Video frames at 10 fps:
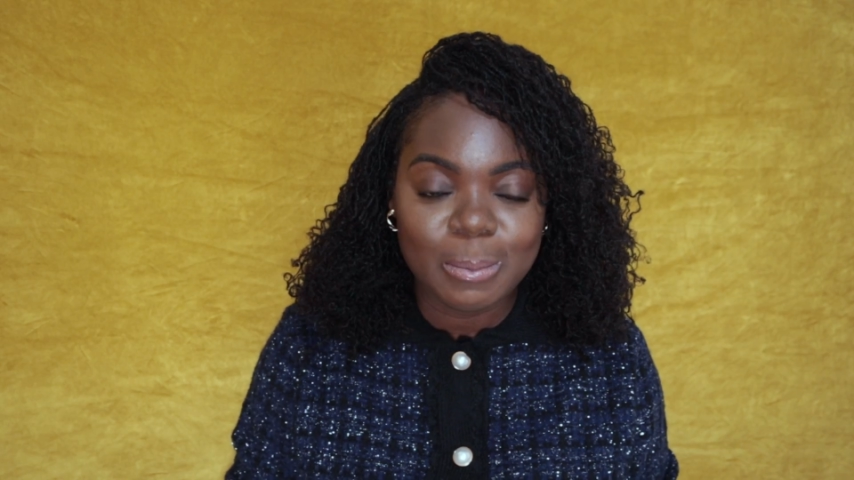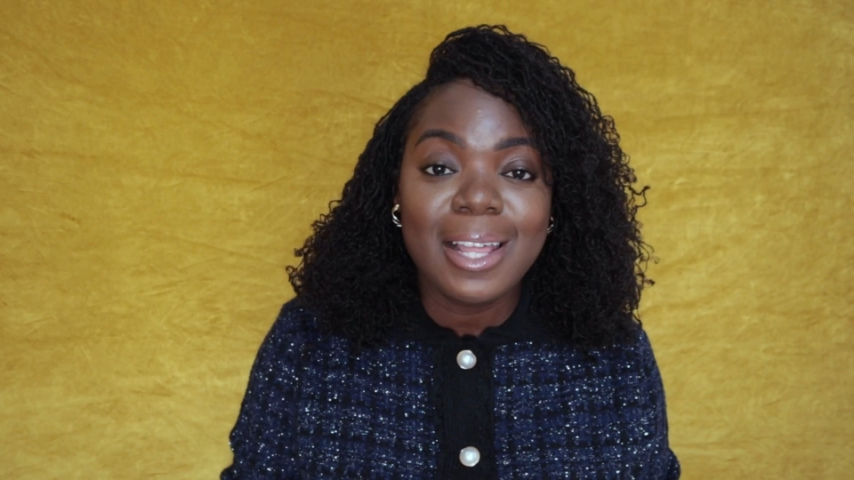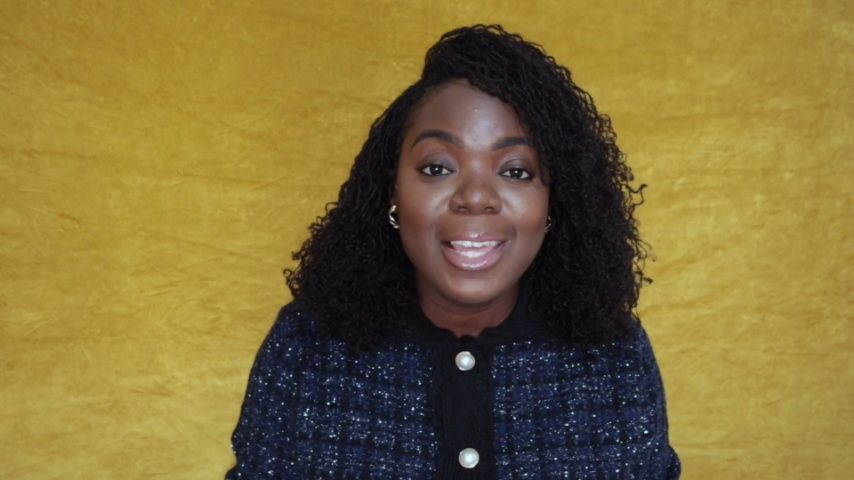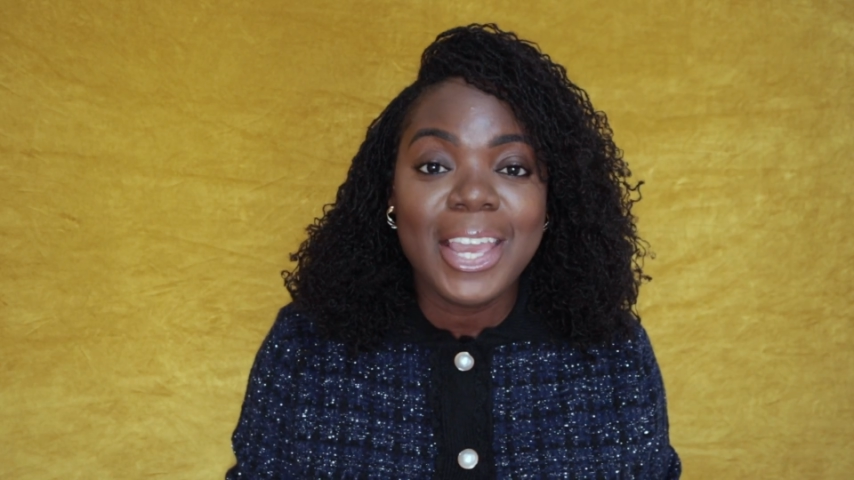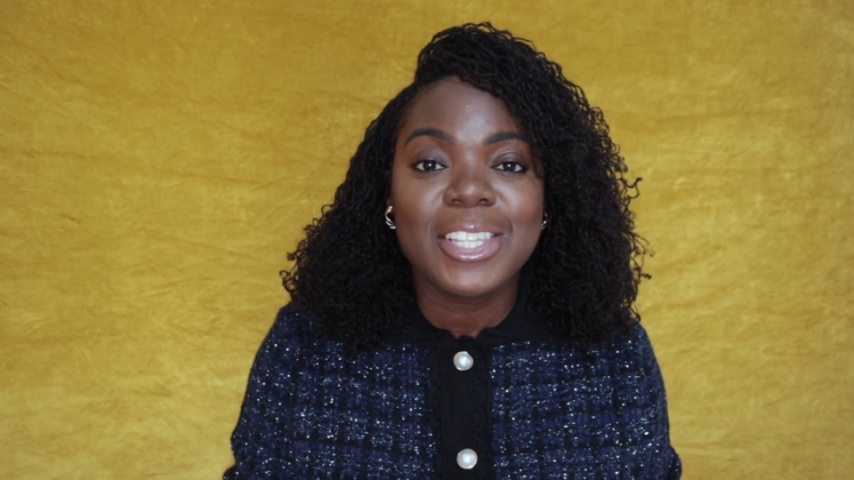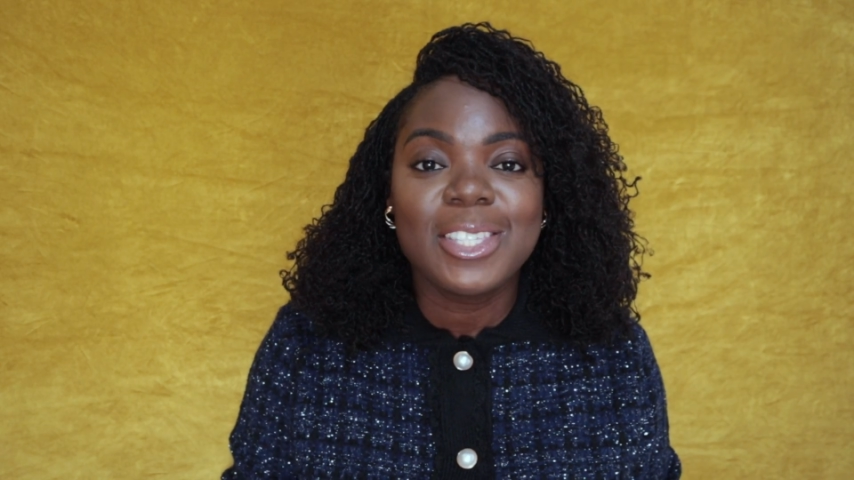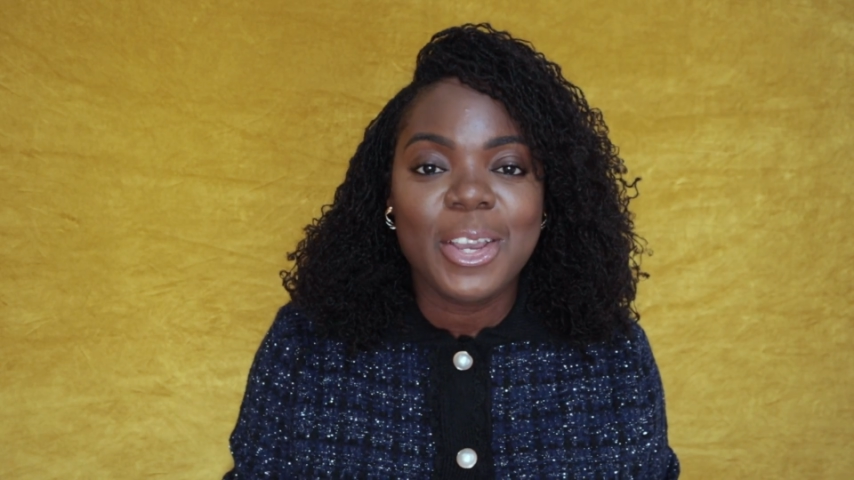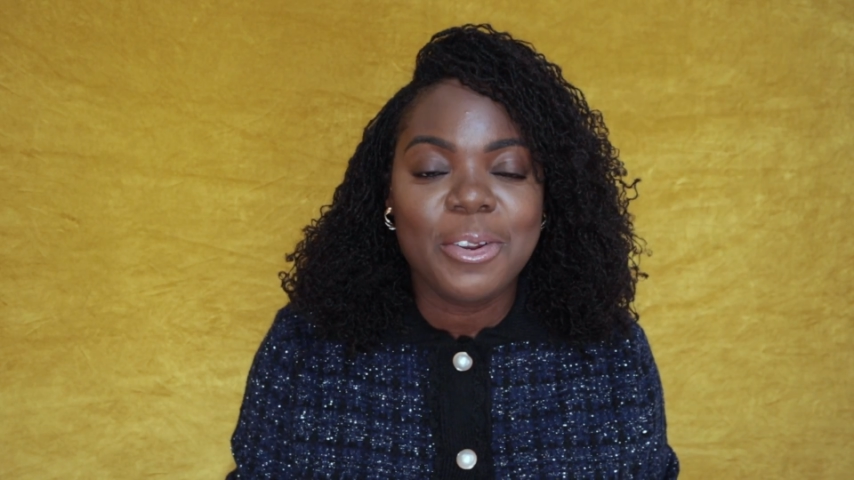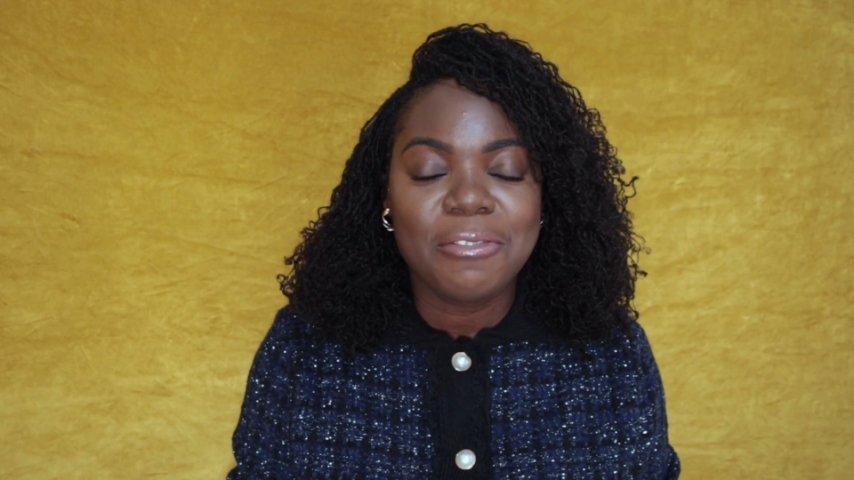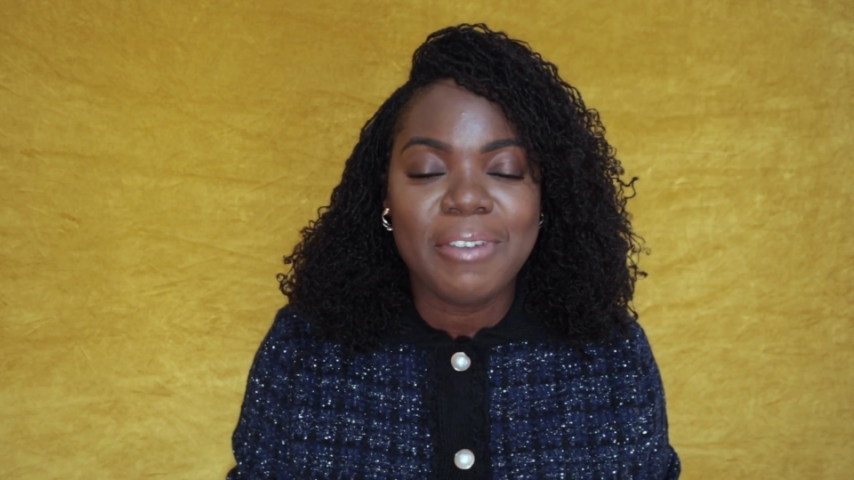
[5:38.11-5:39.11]
The other
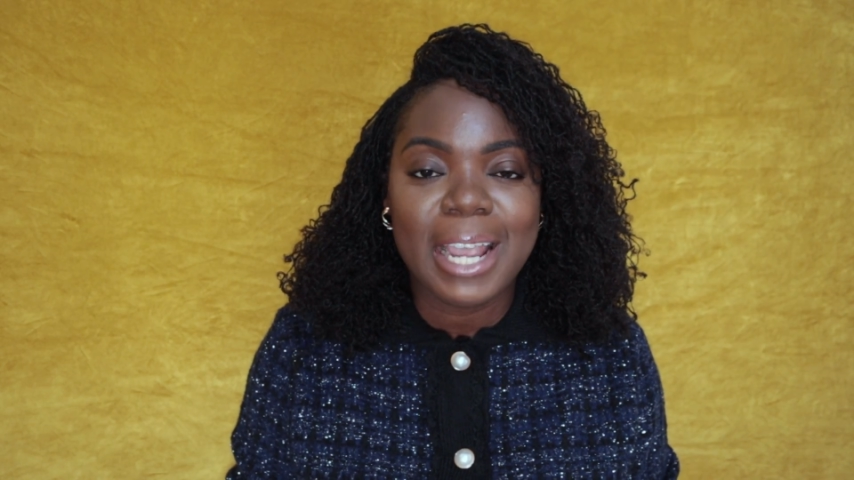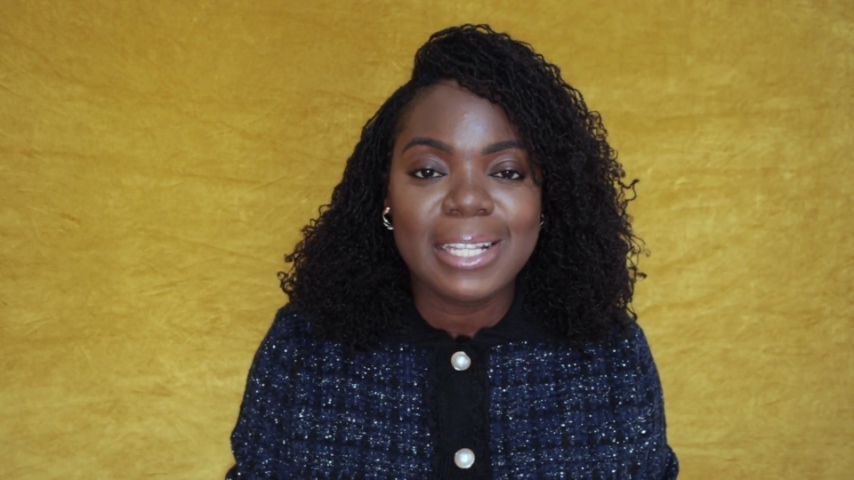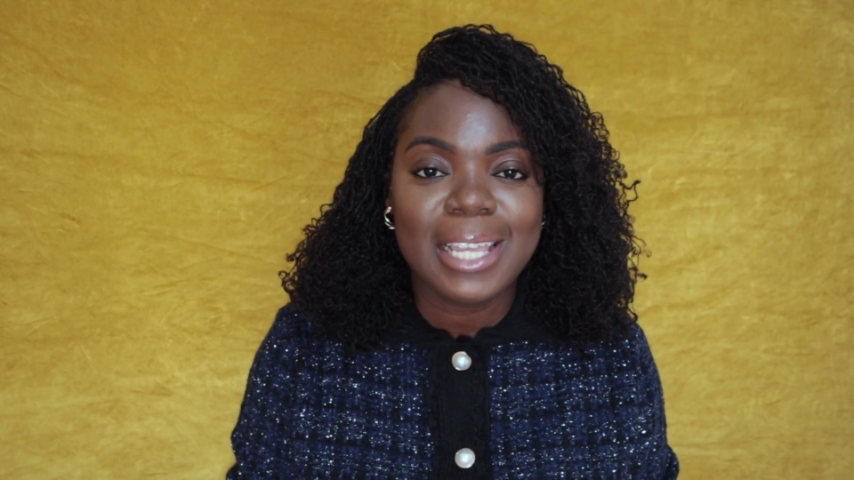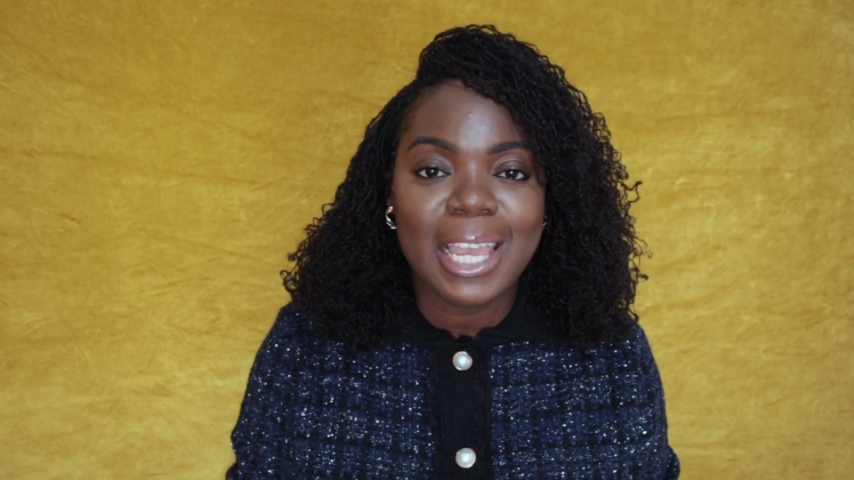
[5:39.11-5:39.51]
external factor